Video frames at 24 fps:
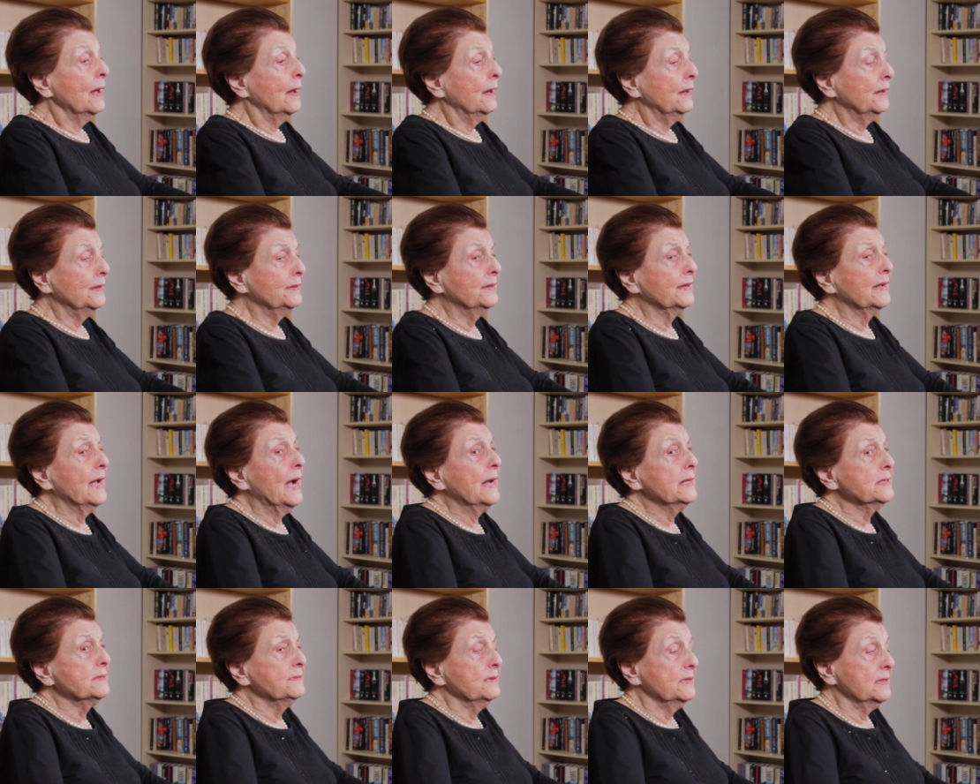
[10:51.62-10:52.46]
And the
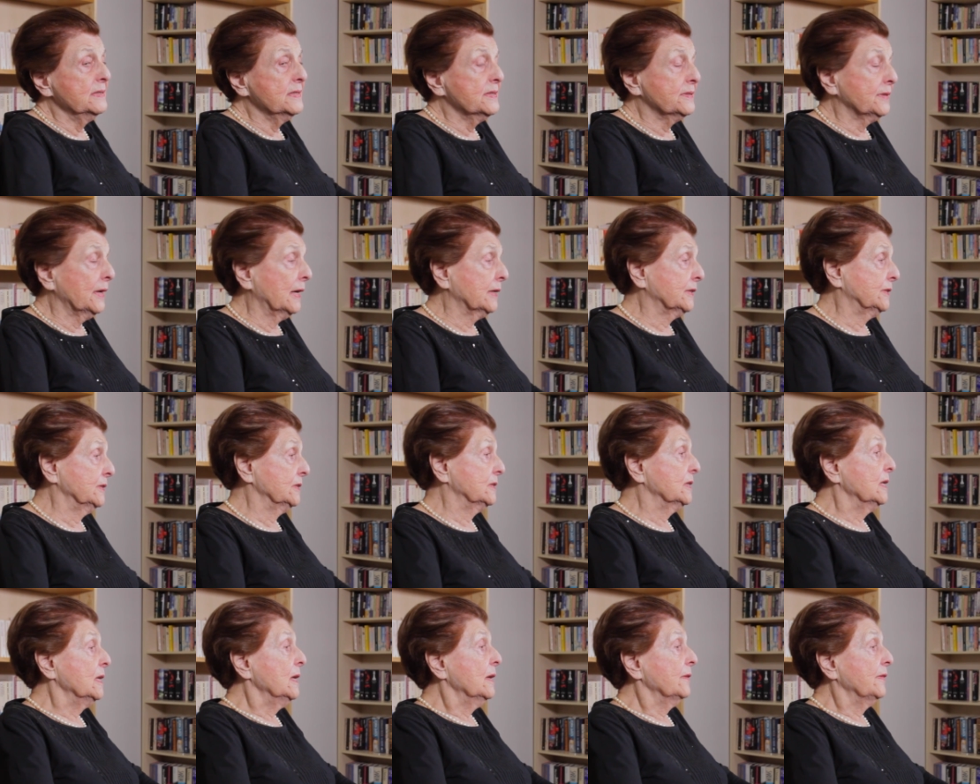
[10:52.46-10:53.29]
guards were instructed
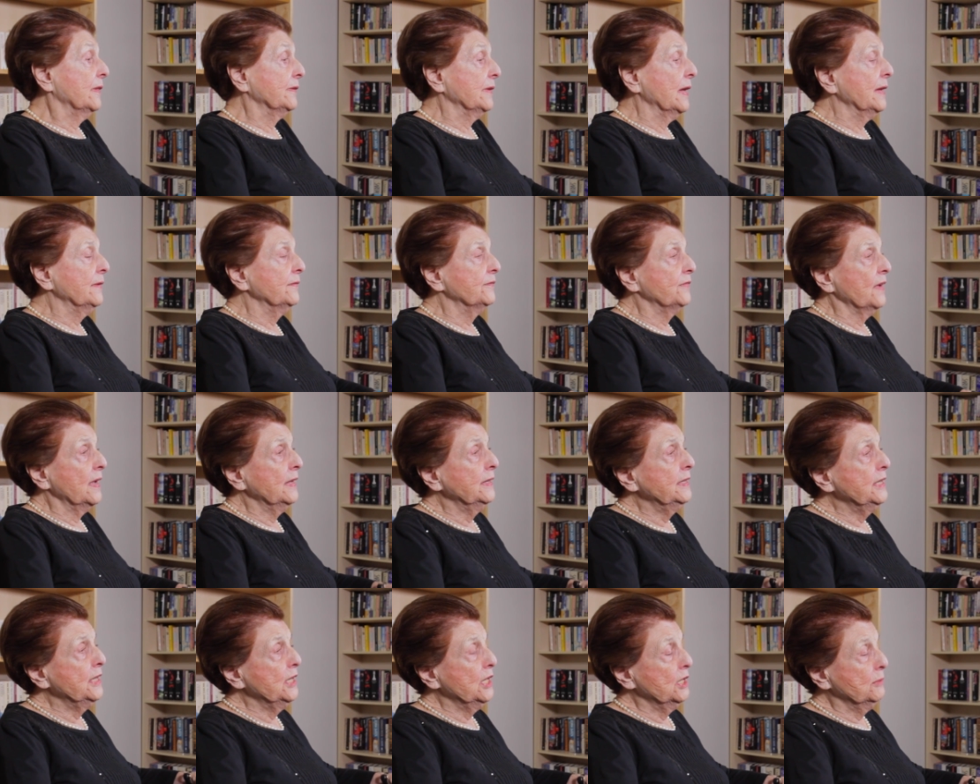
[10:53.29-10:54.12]
that if
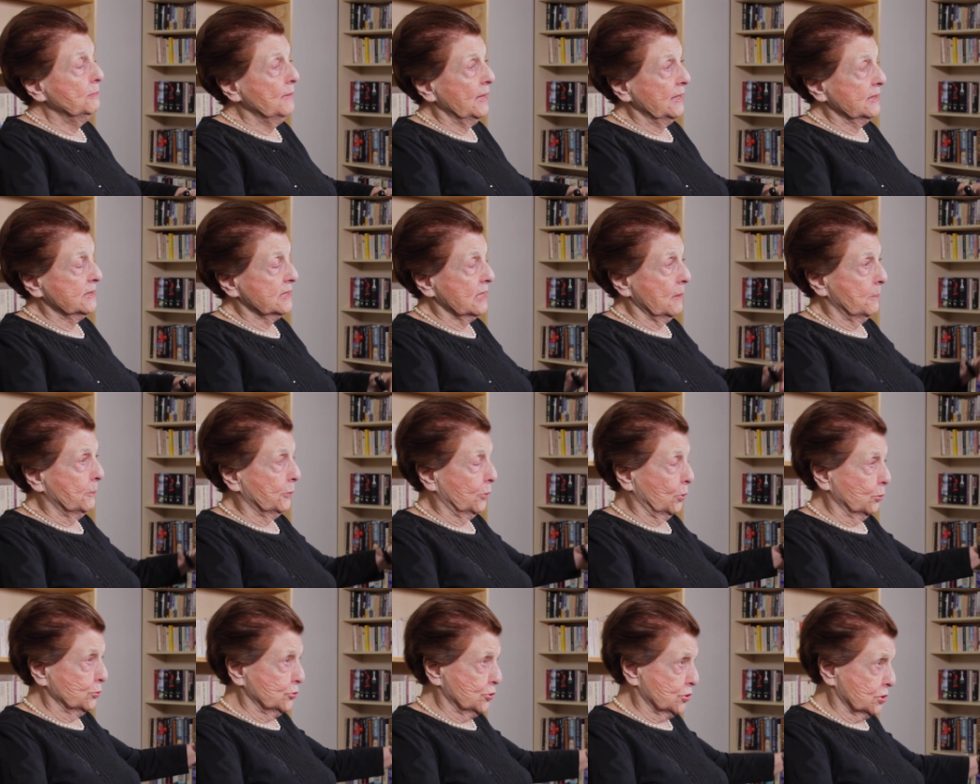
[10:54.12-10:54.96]
any inmates
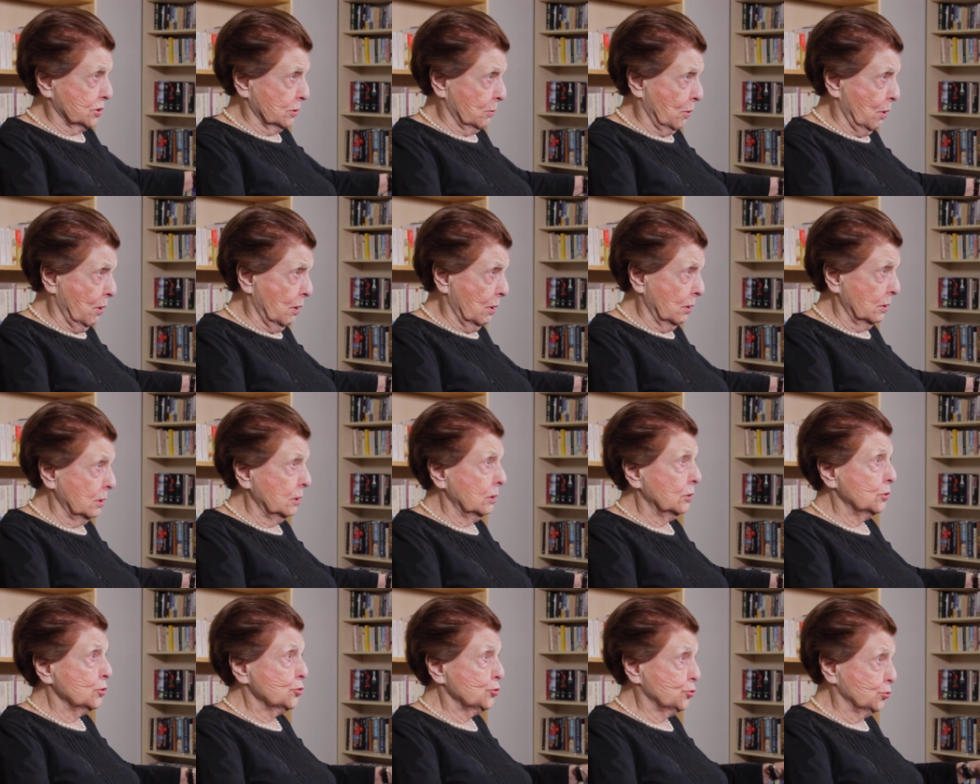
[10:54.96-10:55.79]
approached the wall,
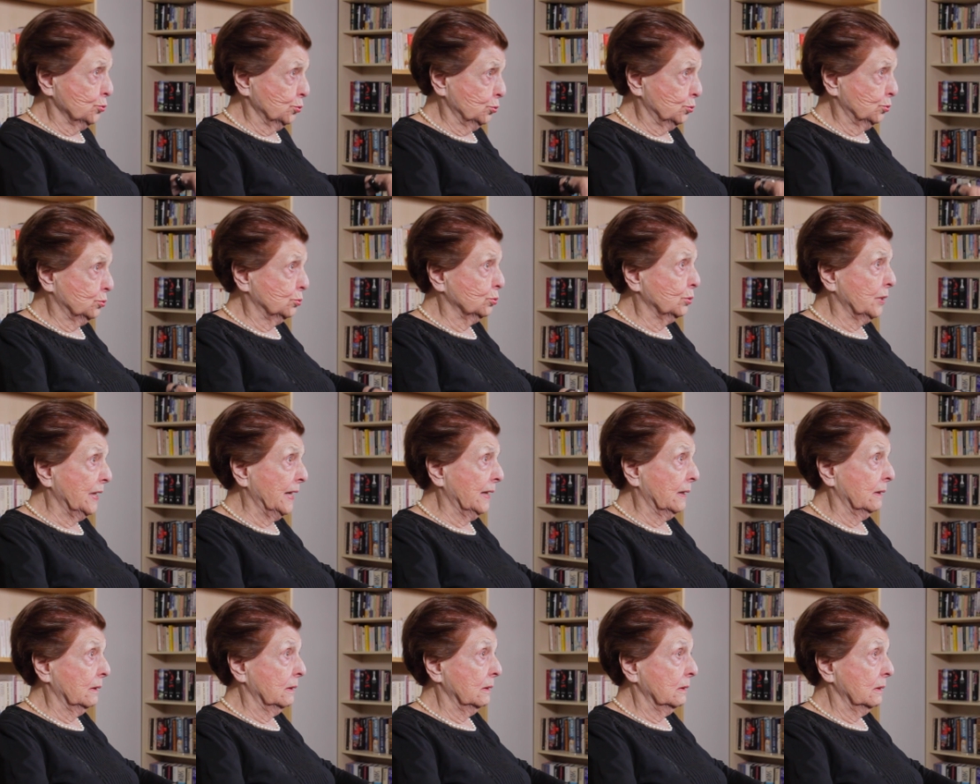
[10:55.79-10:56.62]
shoot to
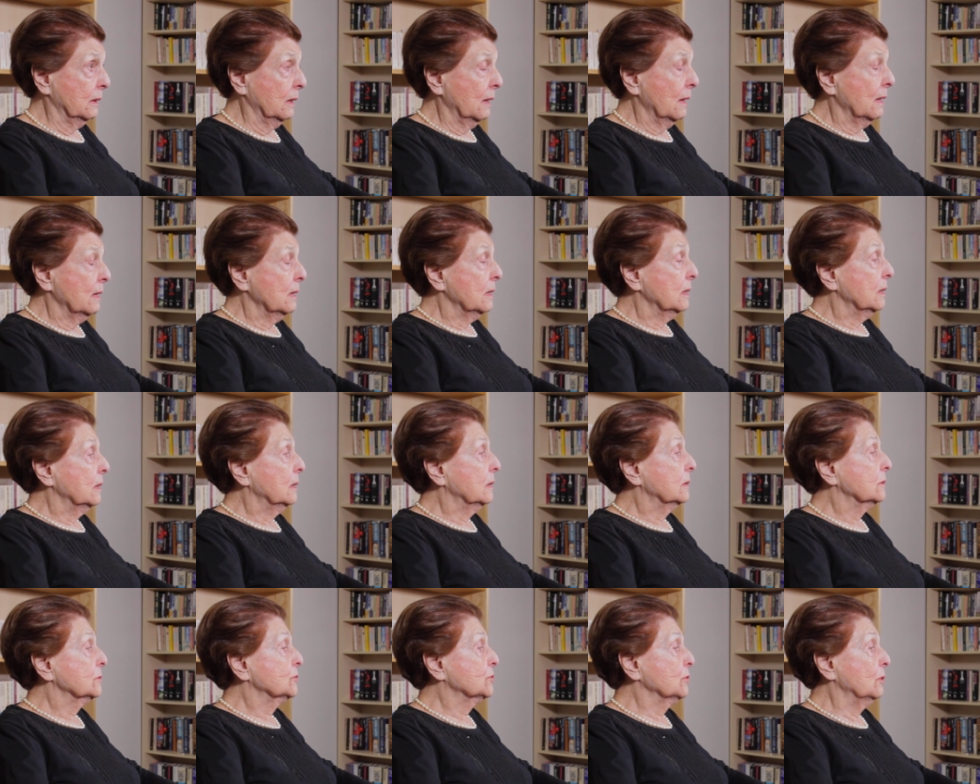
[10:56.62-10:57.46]
kill.
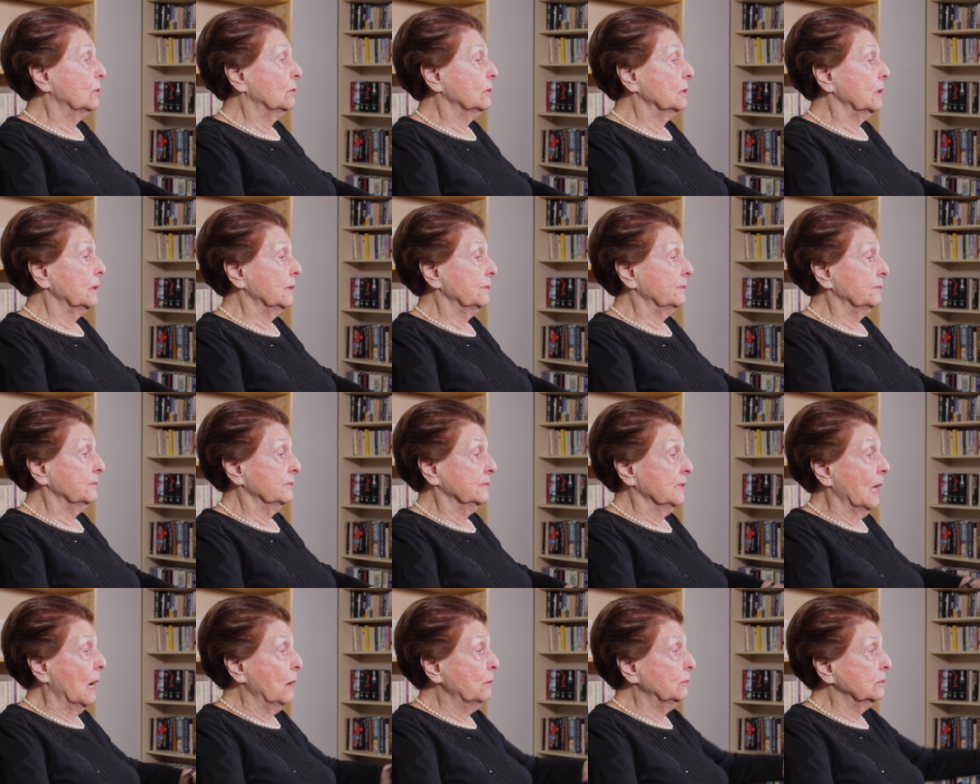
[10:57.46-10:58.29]
So
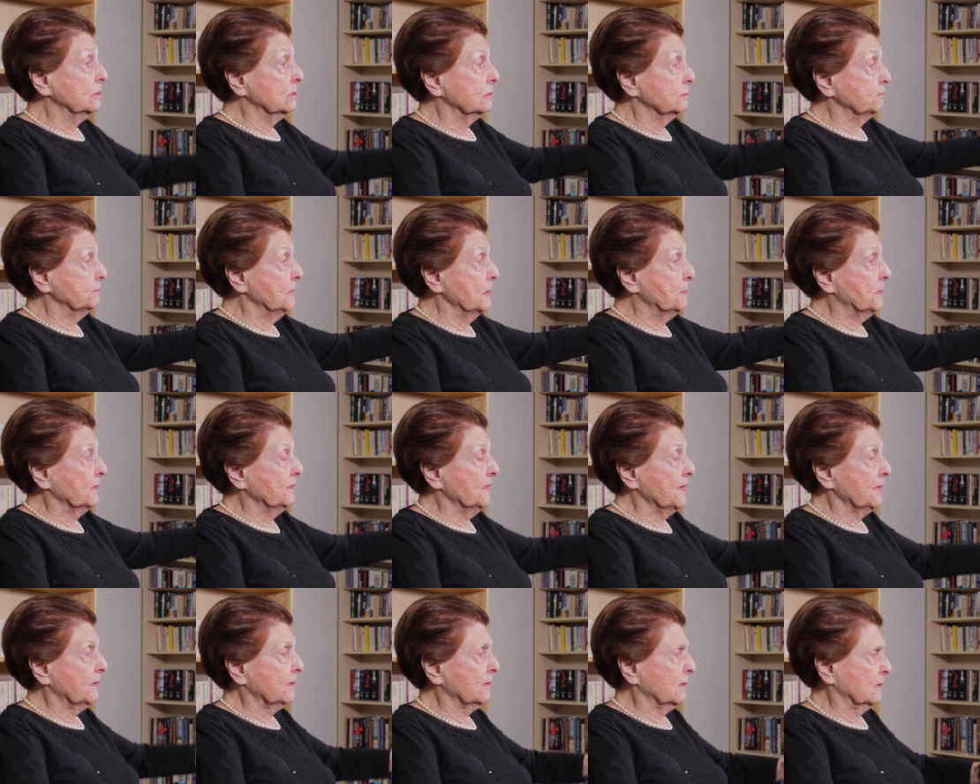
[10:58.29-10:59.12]
now people
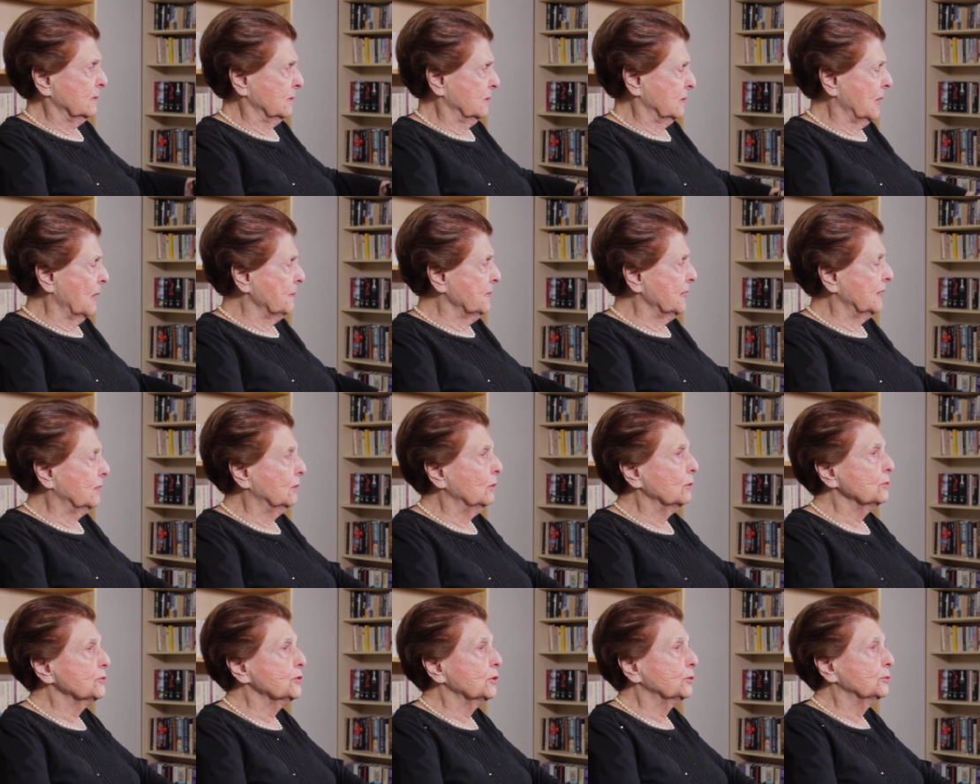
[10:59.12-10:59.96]
were coming
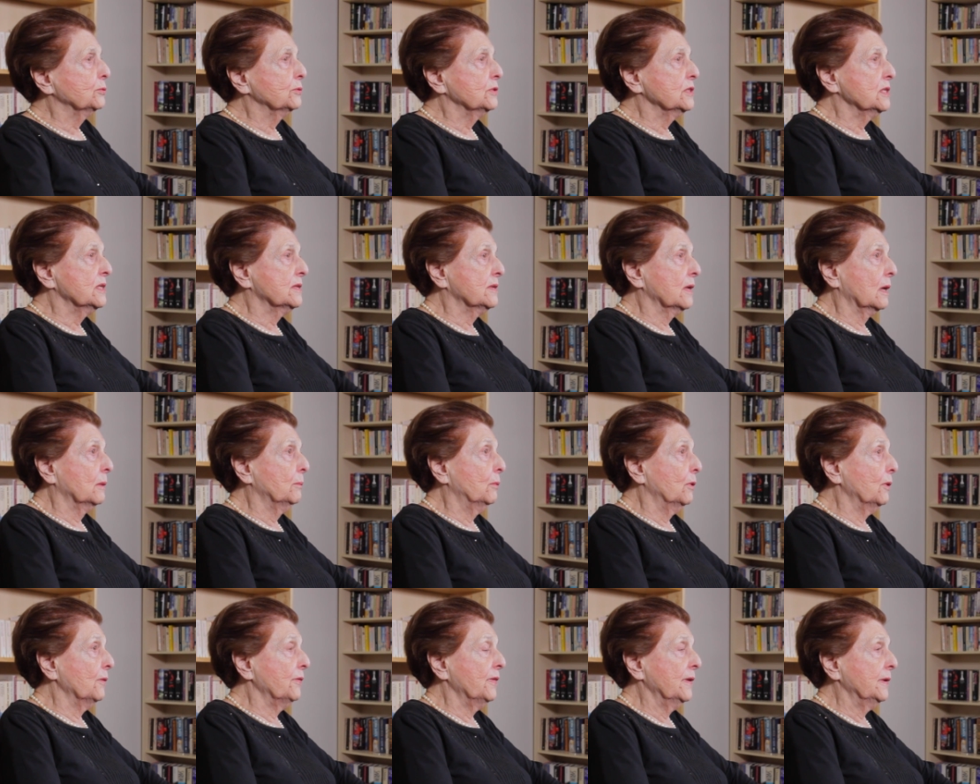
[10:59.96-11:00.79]
closer to these thick
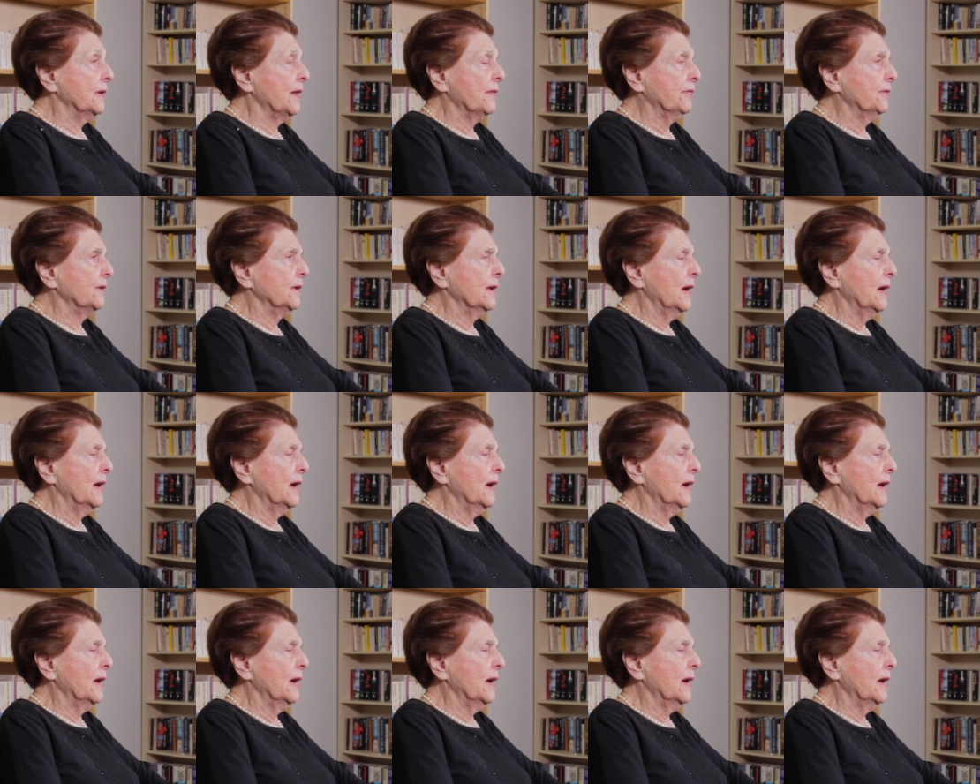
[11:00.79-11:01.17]
walls and nothing